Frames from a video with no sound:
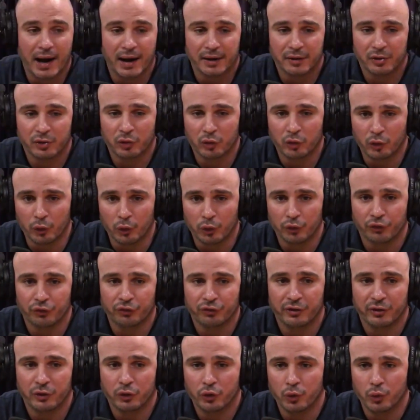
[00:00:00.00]
I
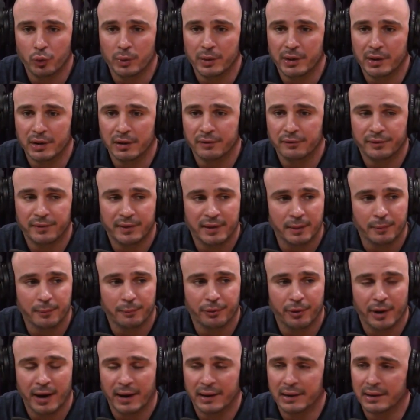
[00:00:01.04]
searched to give Tim
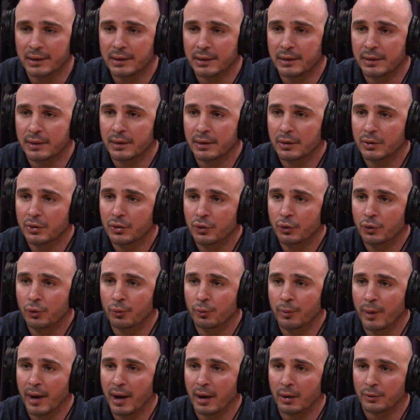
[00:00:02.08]
Bradley two
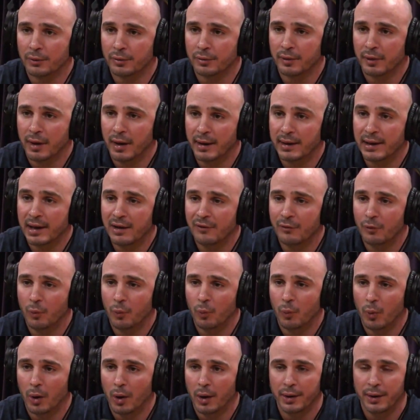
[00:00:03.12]
rounds. I gave
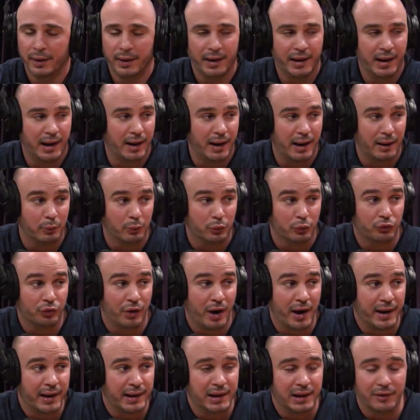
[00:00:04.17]
him one. I, was
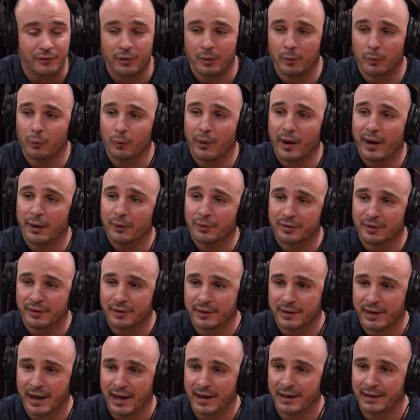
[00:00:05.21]
trying to give him rounds
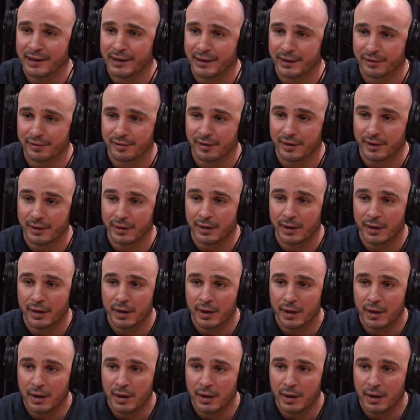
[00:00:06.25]
to kind of like say,